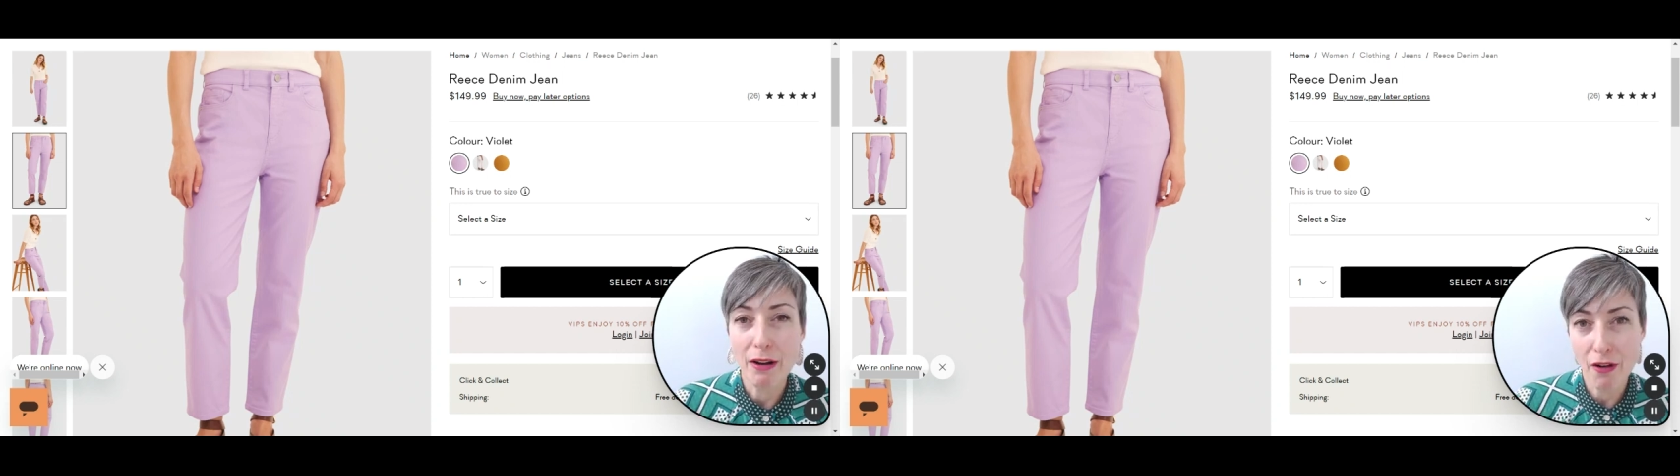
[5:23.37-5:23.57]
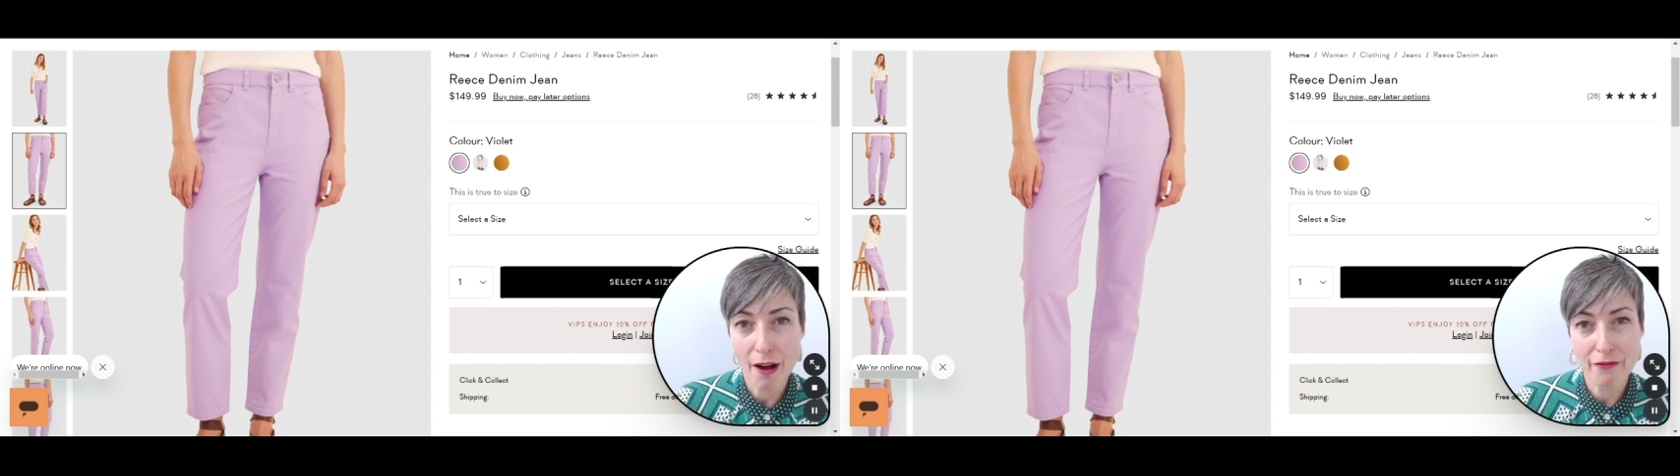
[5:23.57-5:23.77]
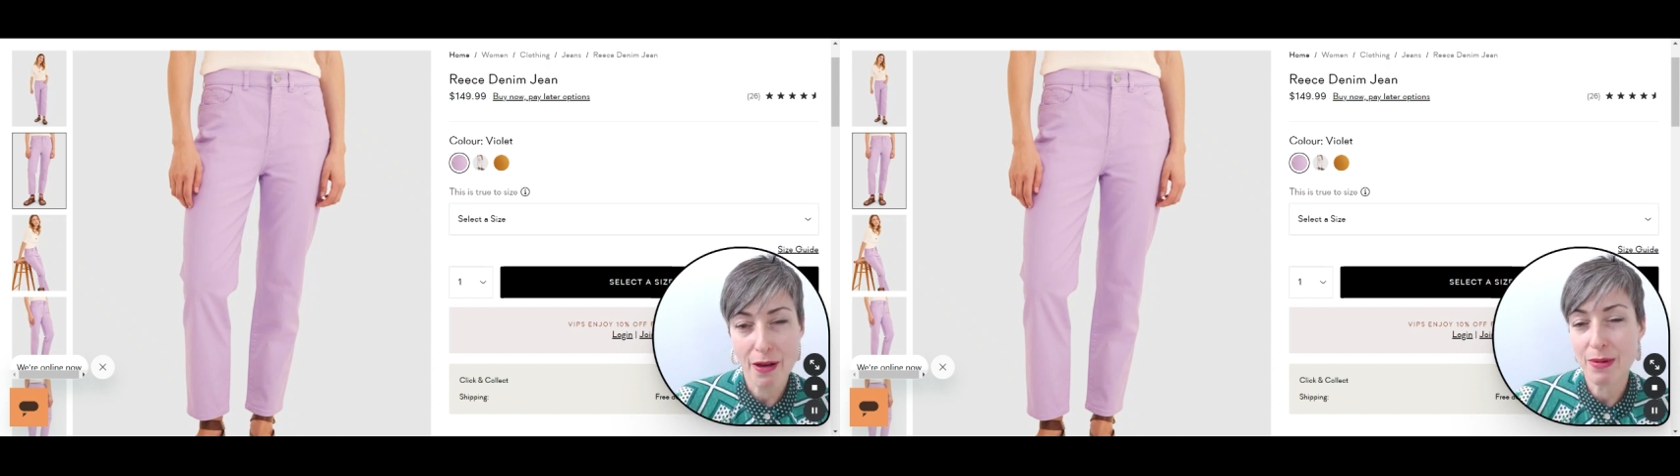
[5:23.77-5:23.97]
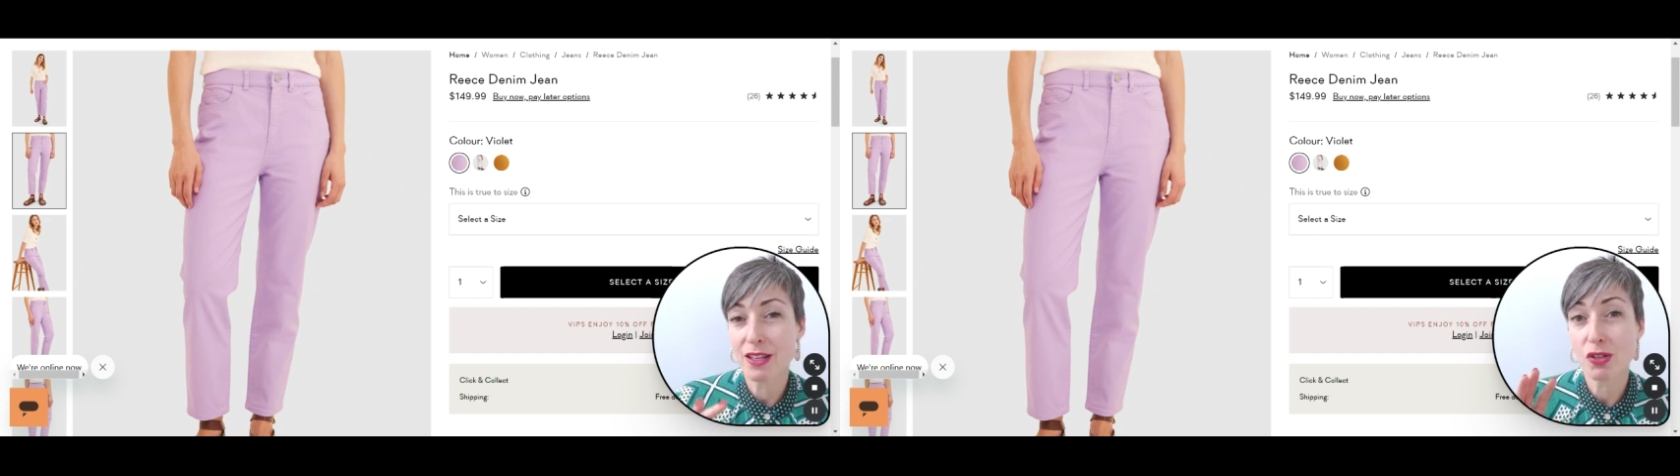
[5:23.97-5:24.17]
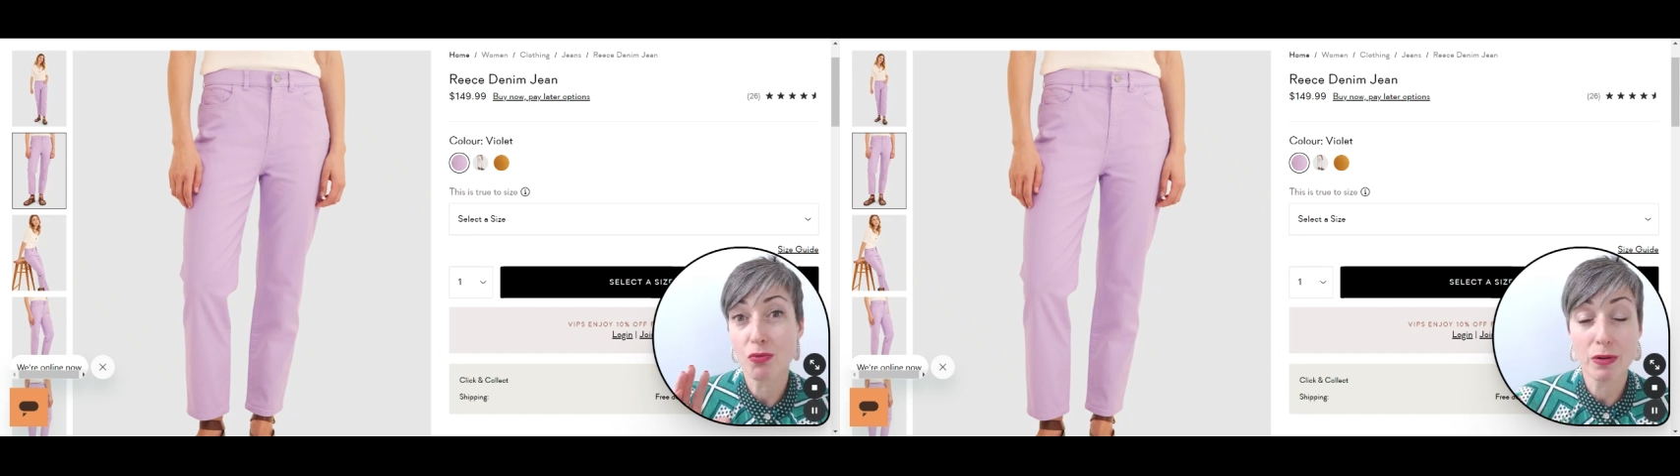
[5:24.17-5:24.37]
Great for our
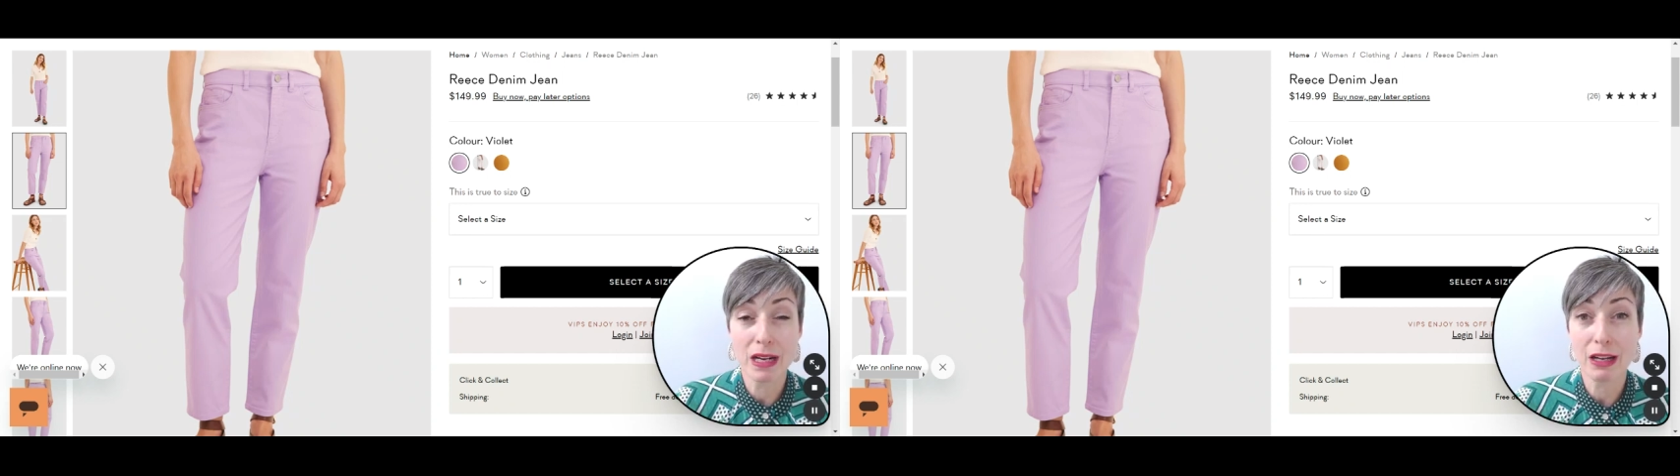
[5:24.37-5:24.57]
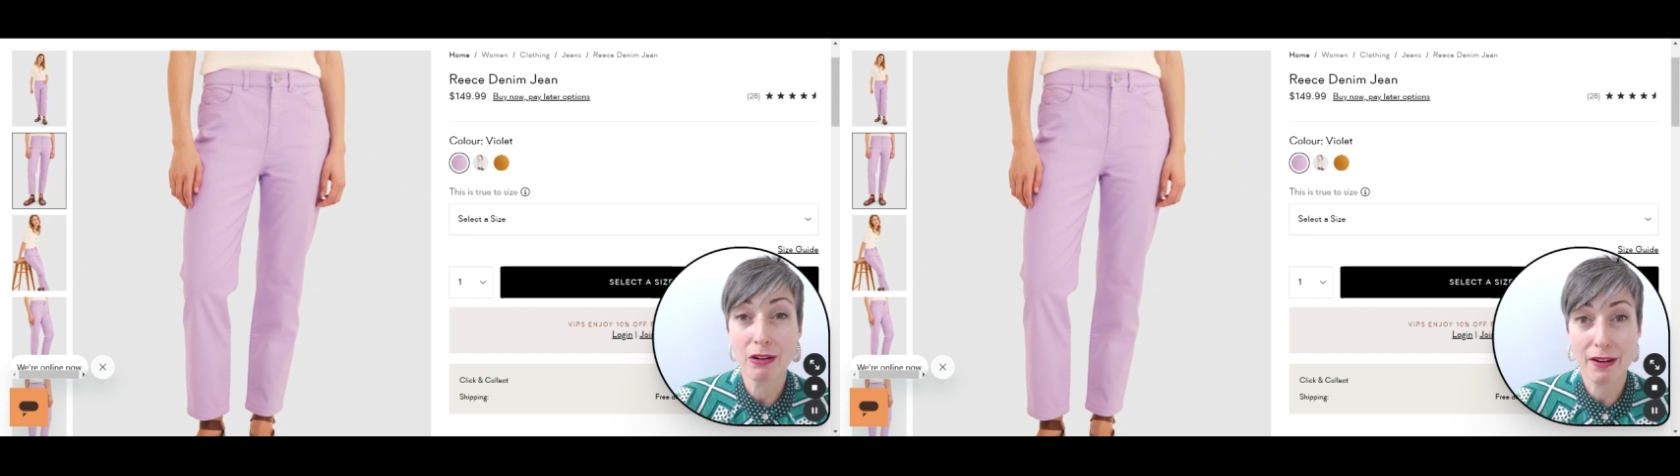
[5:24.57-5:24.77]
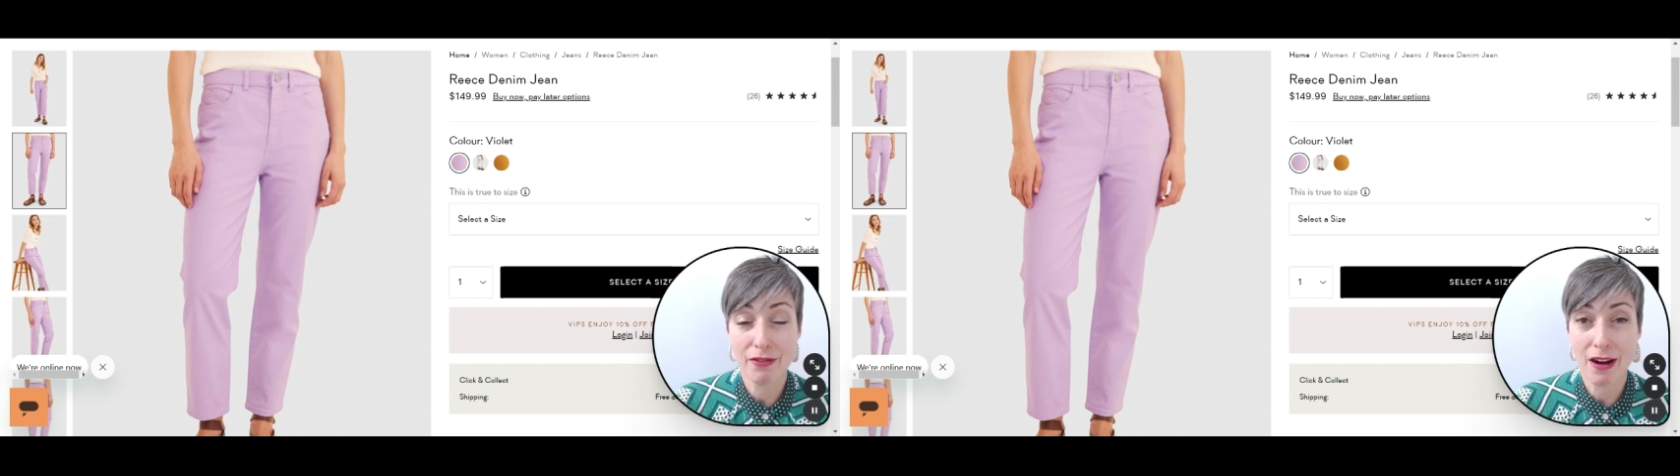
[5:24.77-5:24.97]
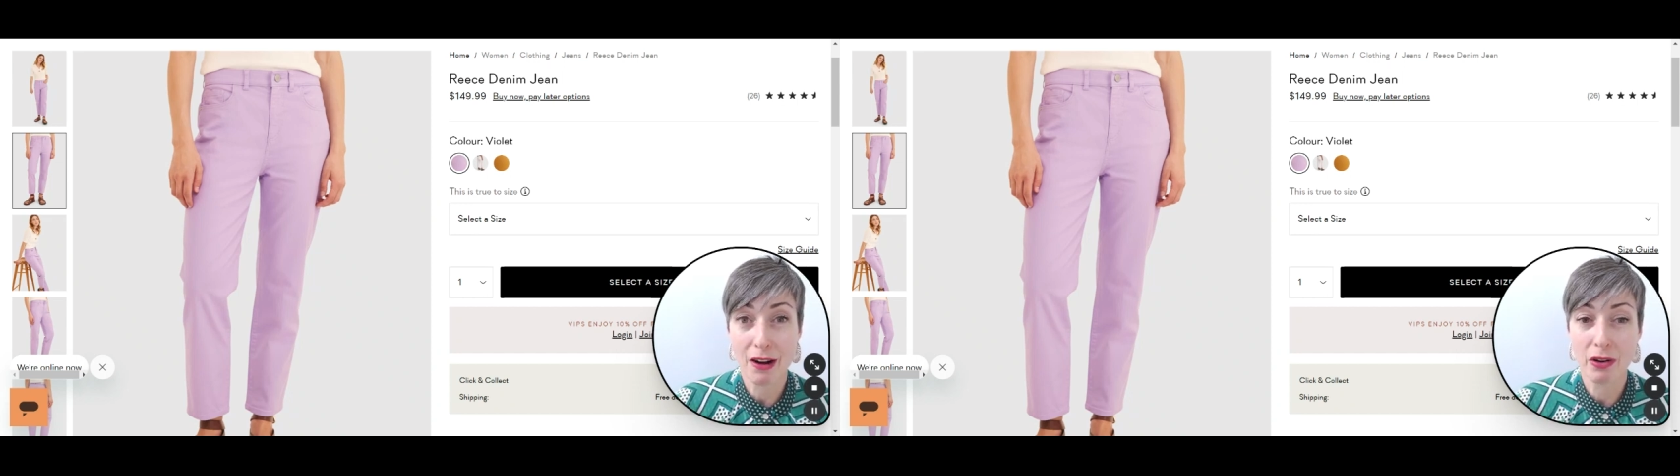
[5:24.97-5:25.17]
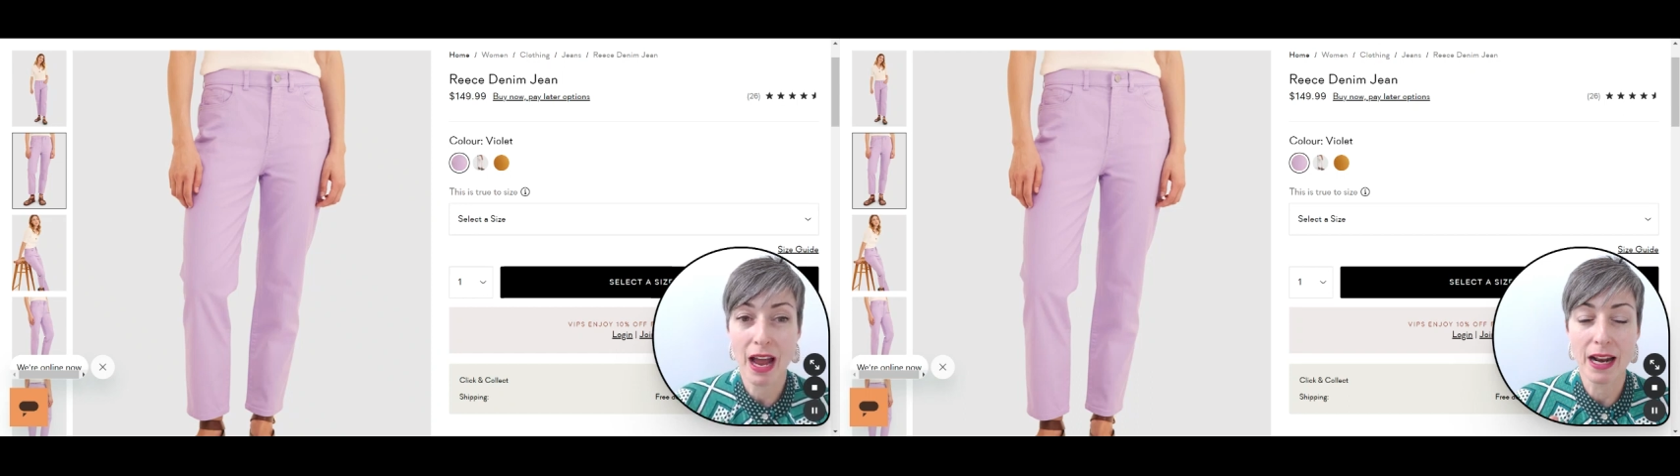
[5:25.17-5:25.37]
feminines, really great
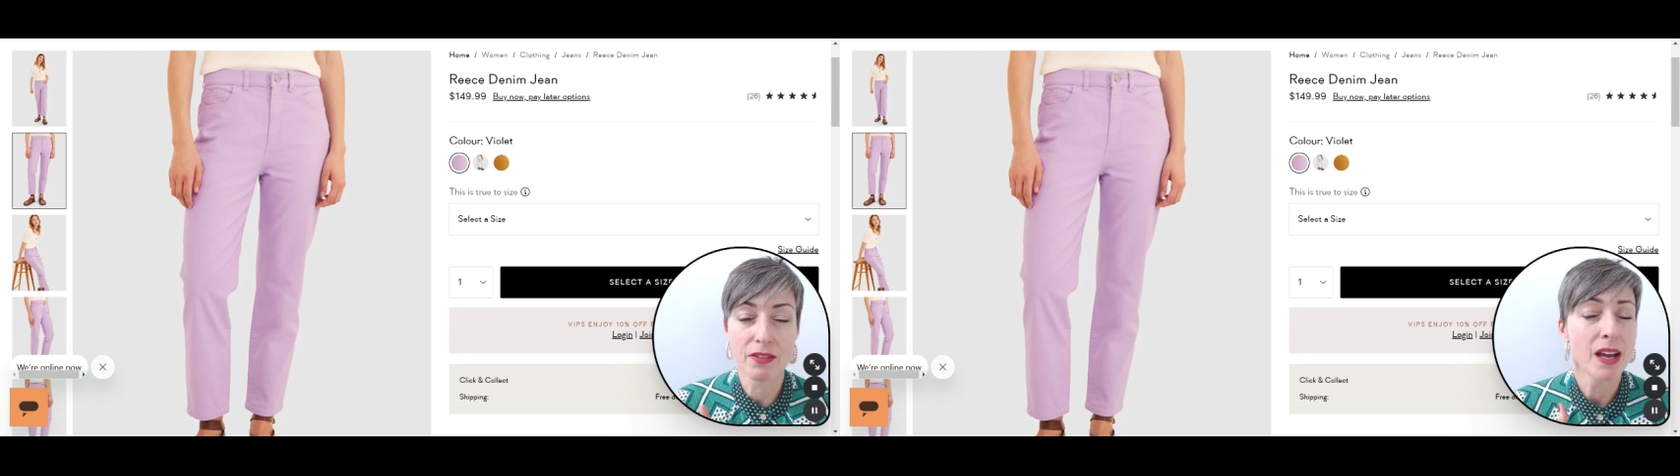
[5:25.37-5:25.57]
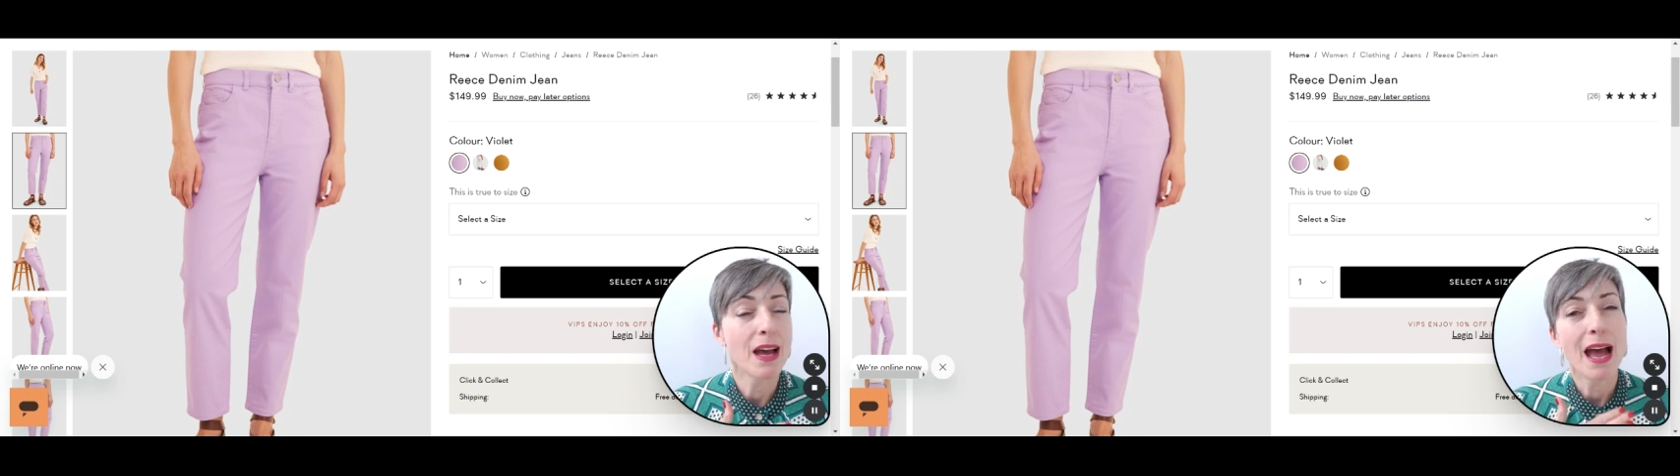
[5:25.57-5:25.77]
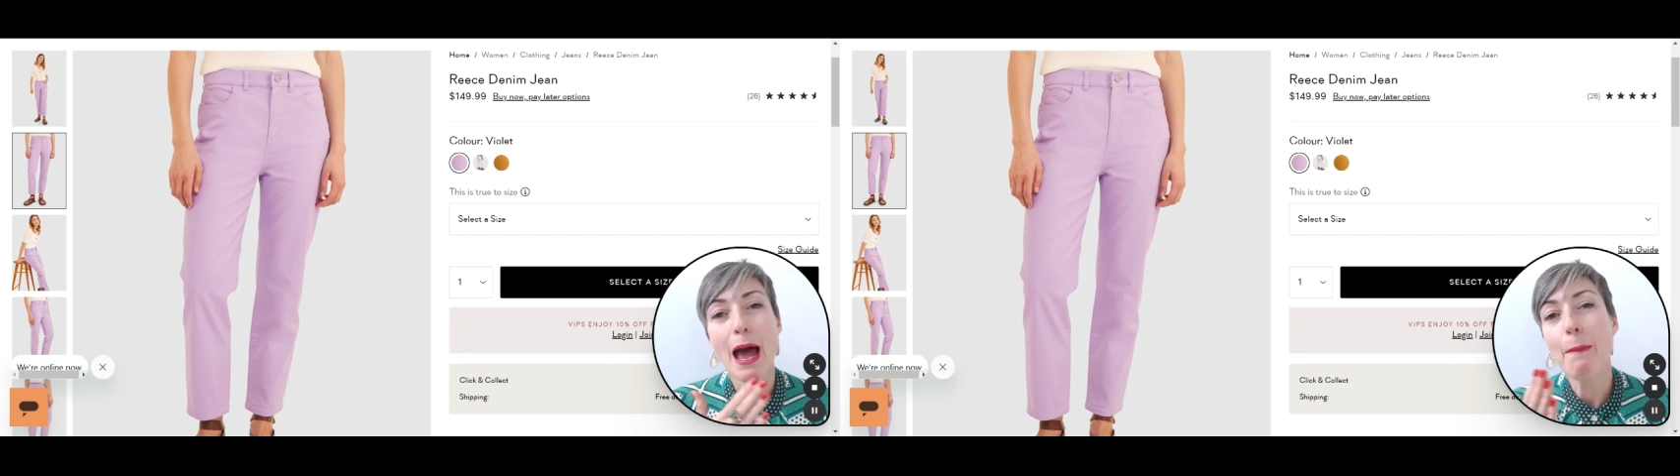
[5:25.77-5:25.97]
for our creatives,